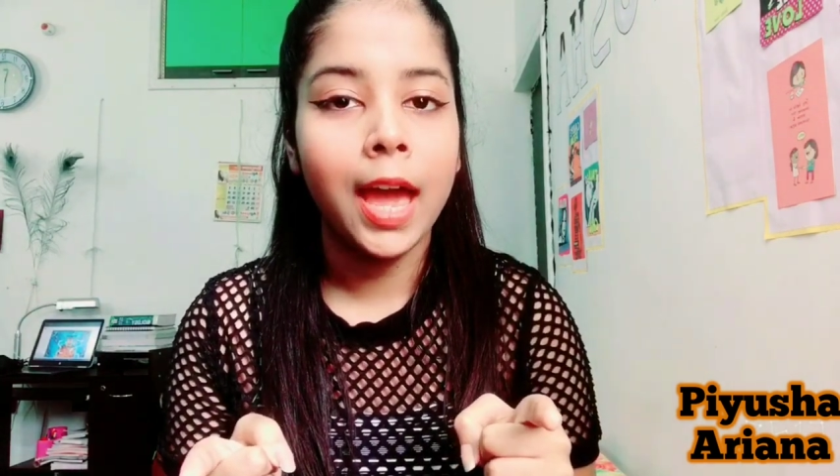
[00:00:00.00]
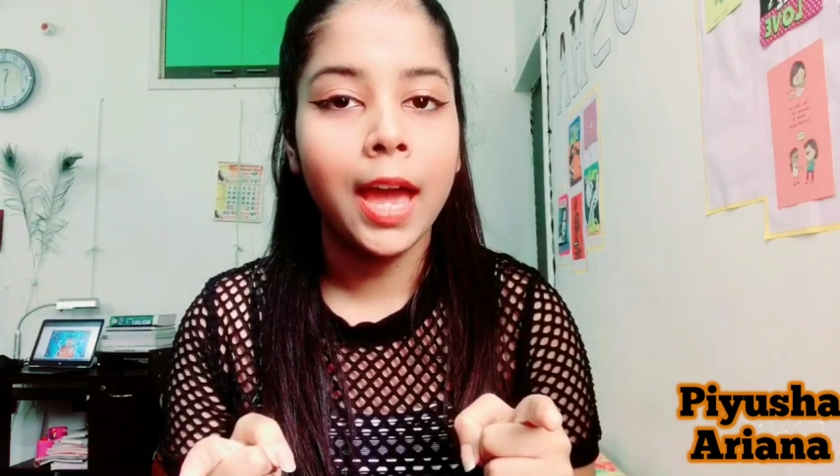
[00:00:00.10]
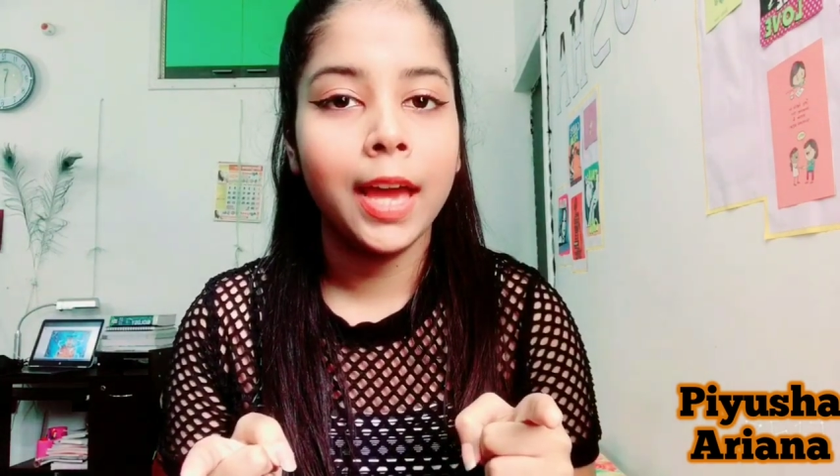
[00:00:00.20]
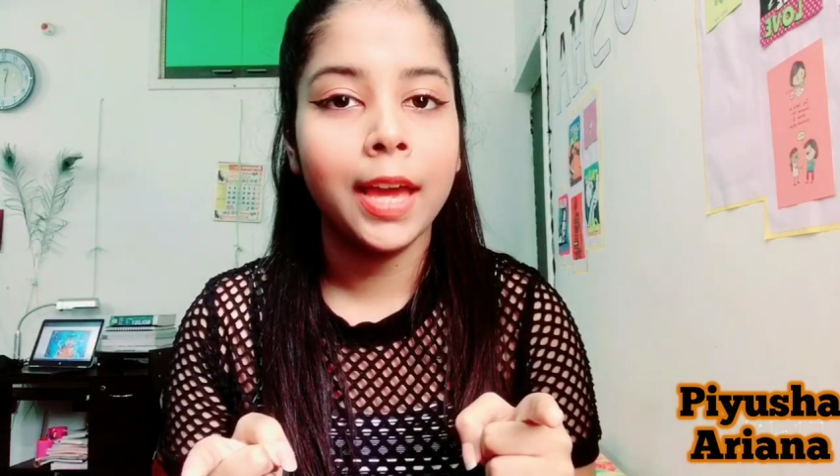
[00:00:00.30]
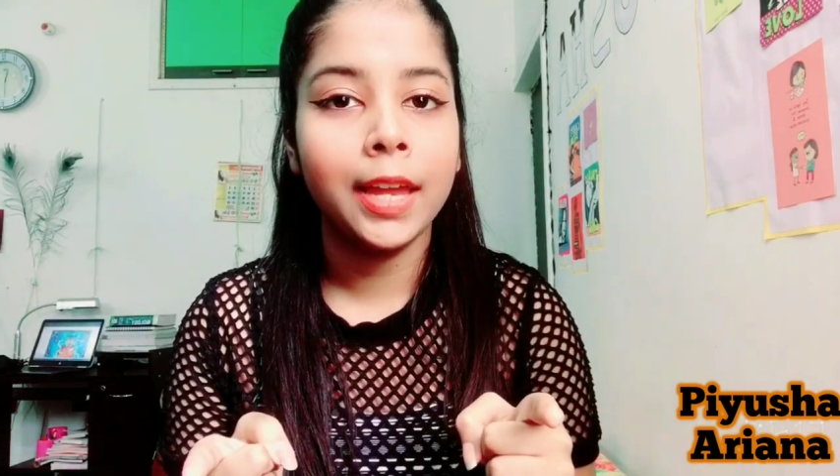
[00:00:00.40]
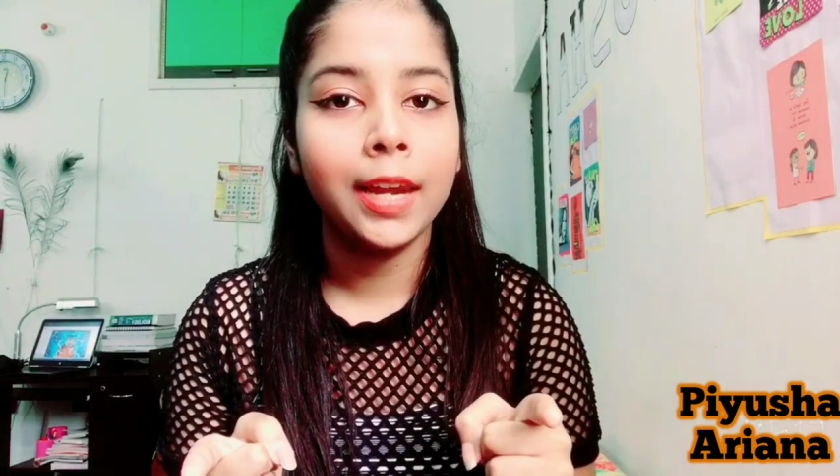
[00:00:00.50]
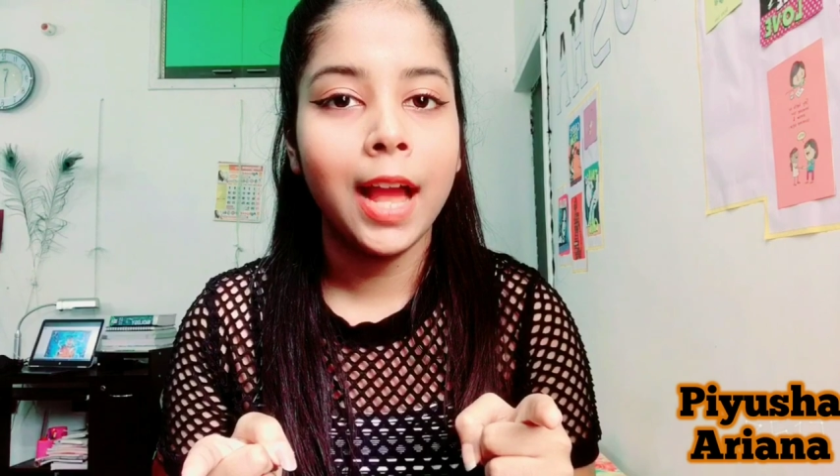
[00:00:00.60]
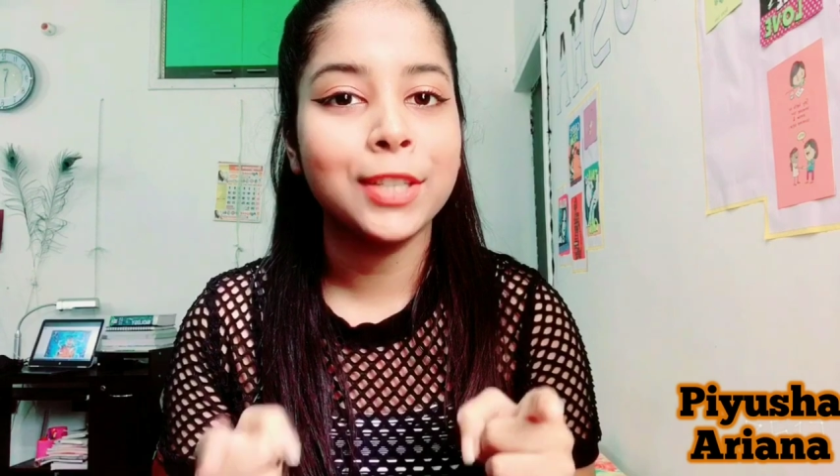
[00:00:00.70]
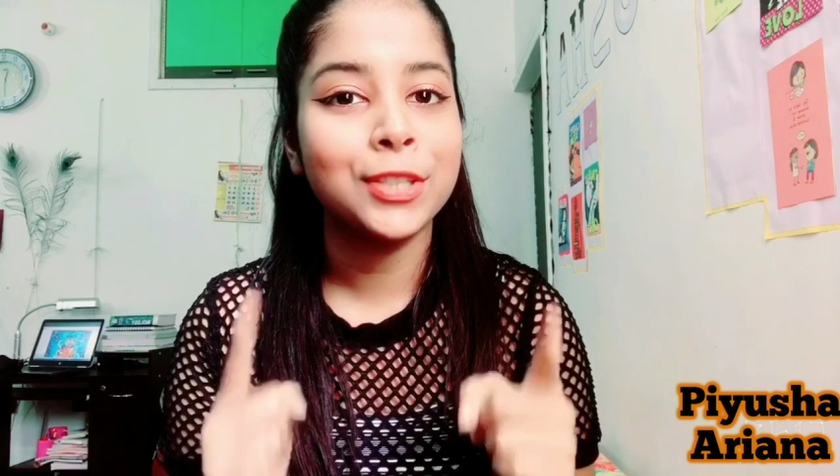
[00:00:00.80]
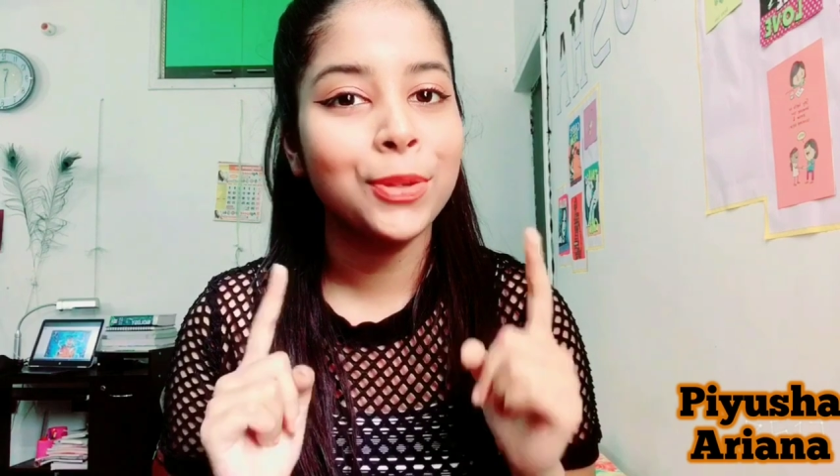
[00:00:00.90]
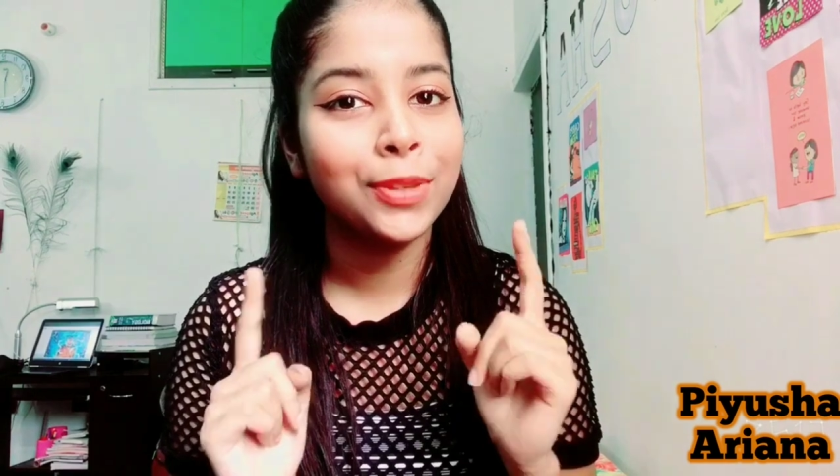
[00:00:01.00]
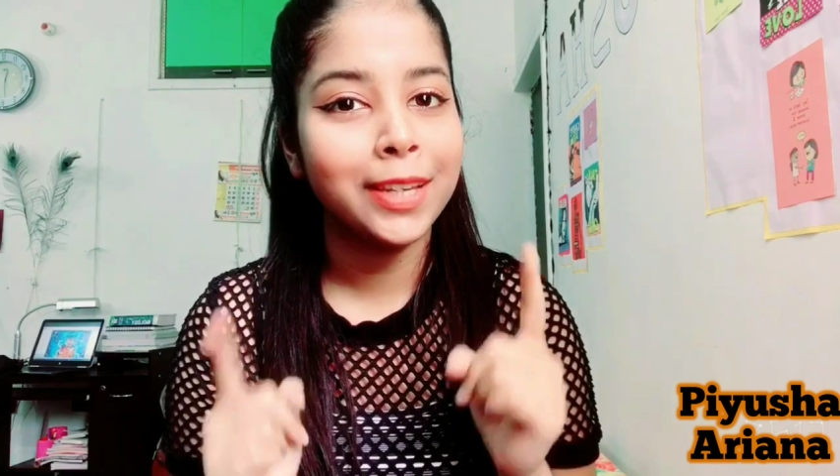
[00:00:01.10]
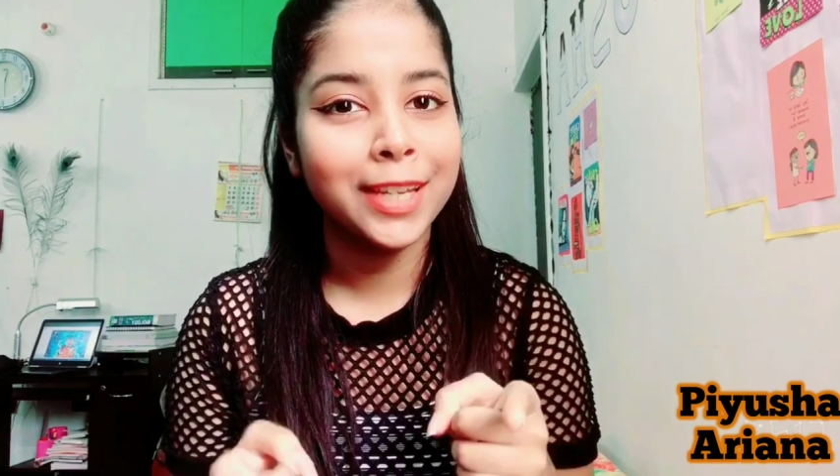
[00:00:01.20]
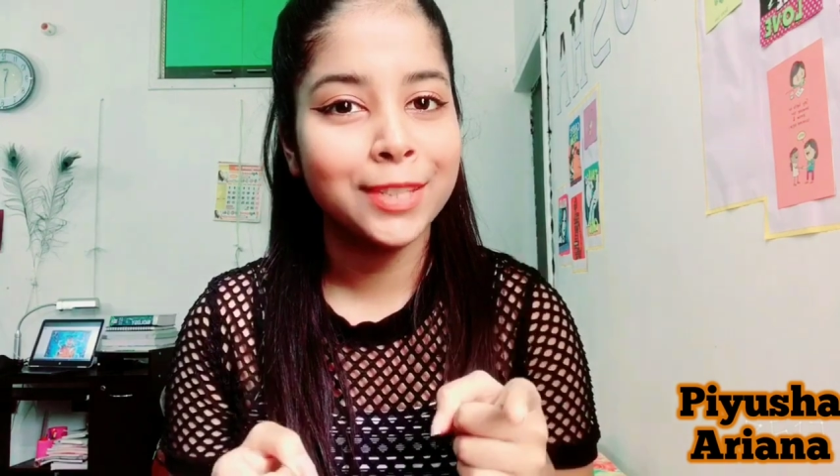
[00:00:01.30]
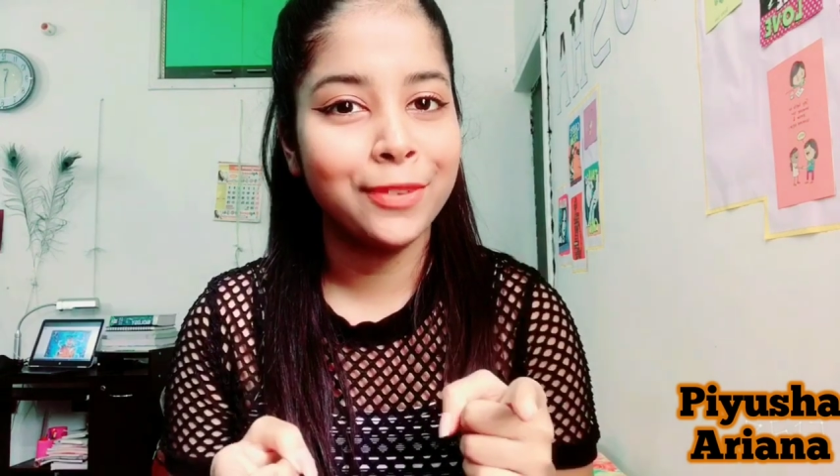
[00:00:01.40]
and I'll see you
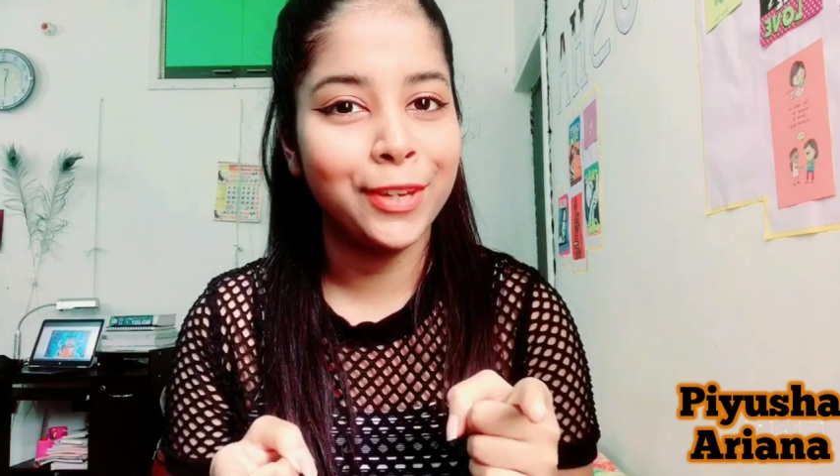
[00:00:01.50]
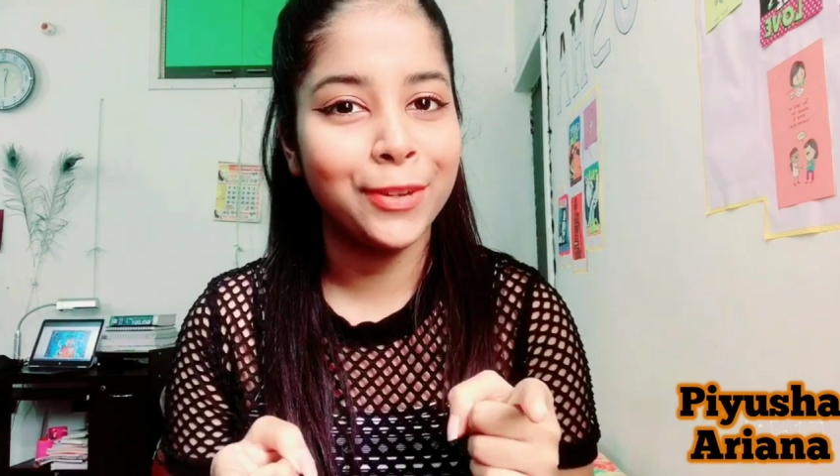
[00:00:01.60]
in the next